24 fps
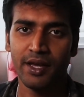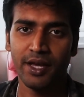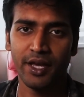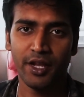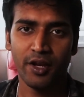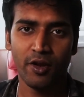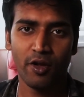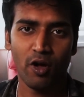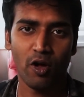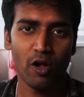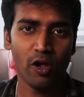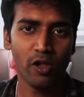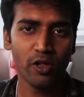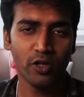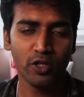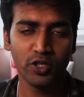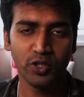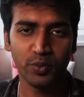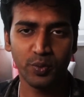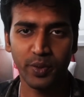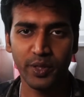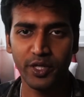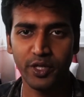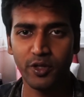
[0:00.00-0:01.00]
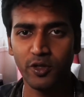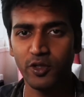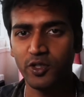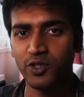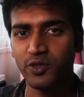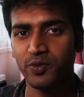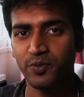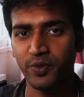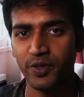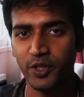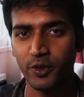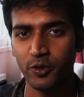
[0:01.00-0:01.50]
In all those
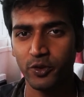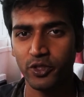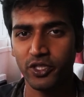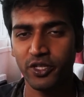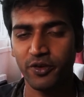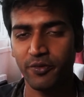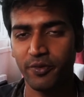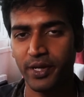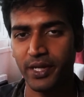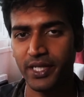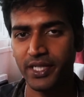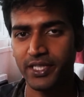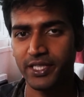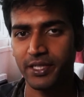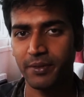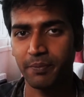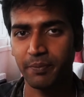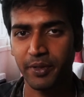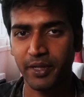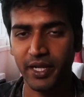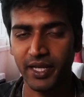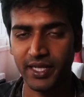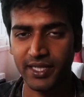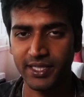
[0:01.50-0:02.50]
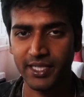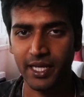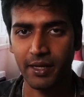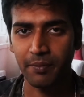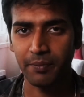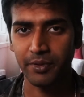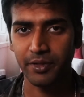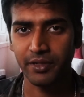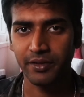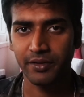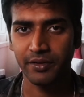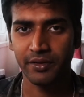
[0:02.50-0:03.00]
videos, we used a very simple
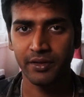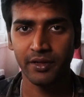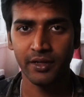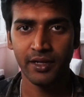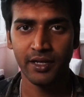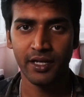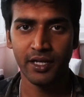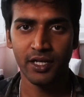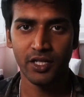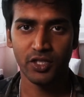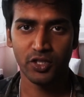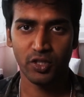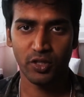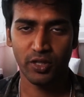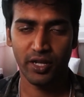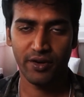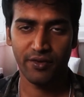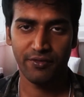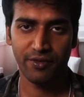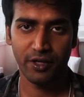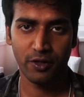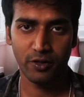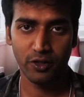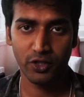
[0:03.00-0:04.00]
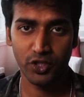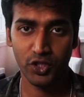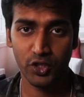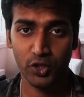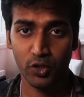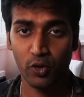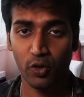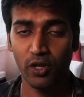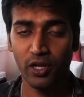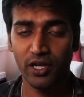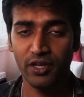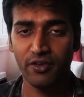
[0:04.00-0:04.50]
example so that we could
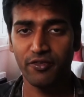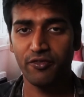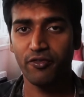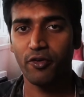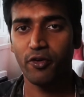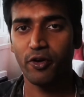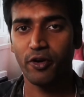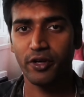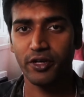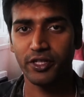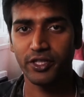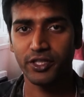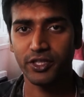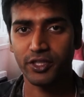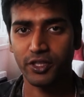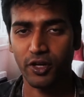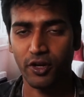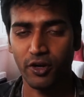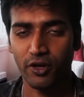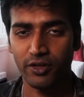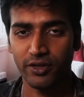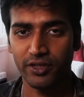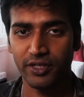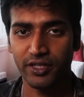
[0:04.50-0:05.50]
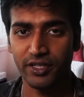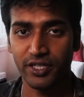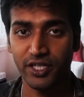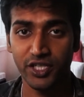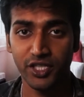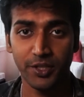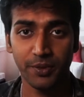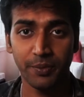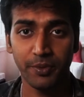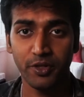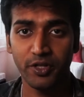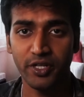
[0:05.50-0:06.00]
solely focus on the
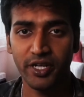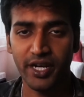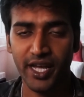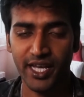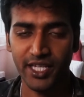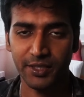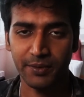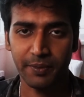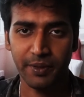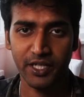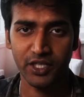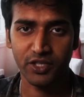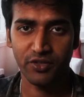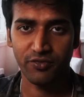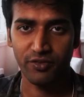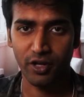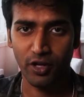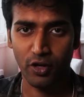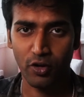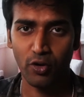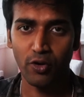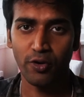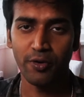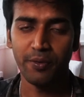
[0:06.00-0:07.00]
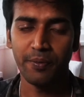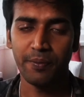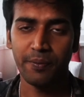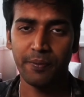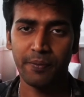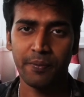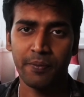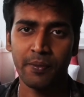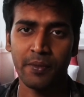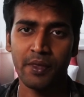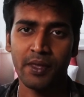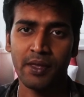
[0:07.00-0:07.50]
distributed aspects of the code.
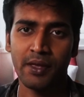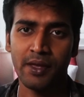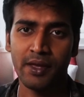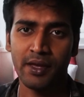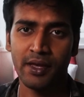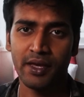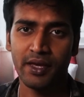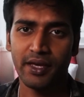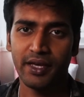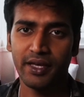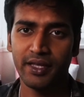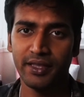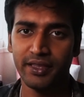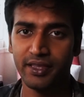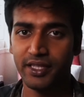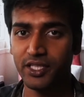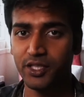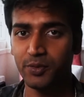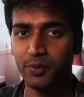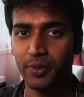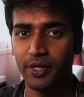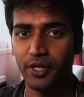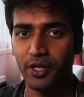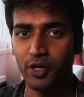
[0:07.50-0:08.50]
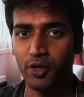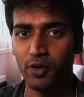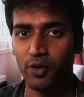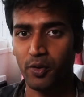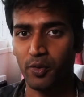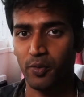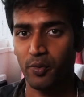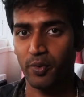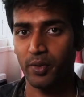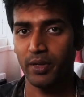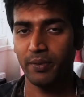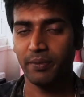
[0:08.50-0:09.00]
In this
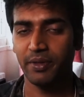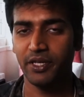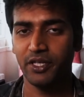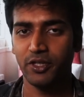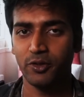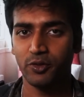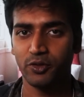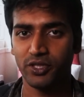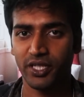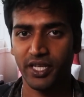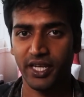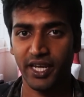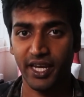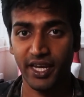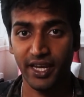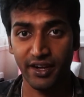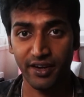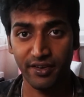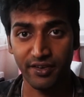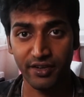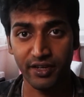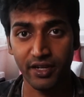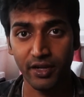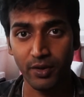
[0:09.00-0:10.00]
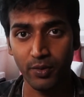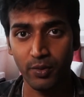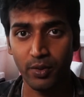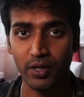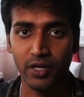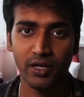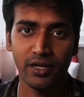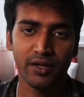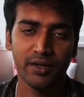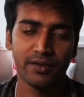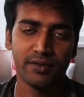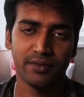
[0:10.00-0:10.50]
video, we'll be using a
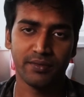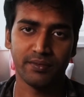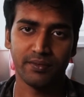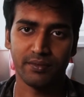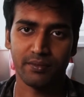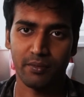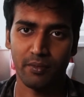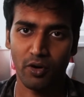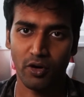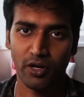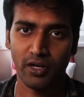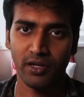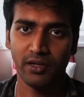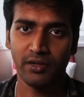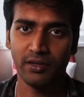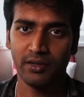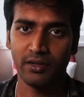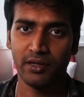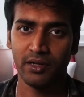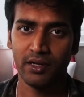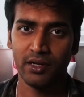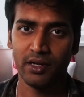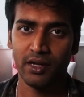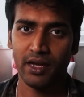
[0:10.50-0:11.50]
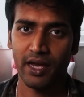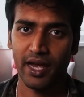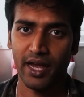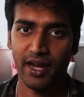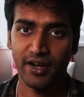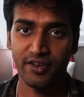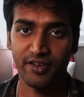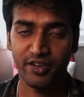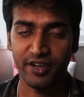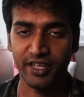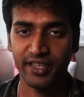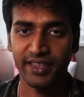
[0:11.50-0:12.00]
real-world model
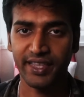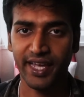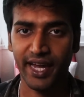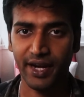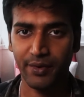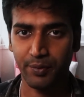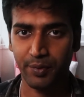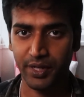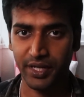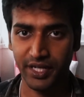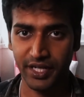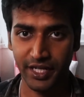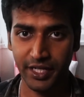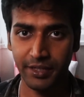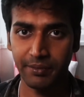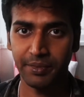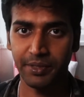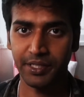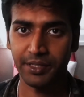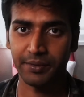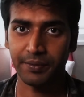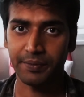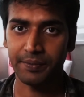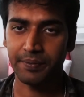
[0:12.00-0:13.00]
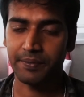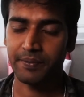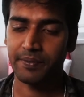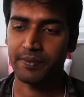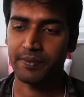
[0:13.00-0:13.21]
and train that with DDP.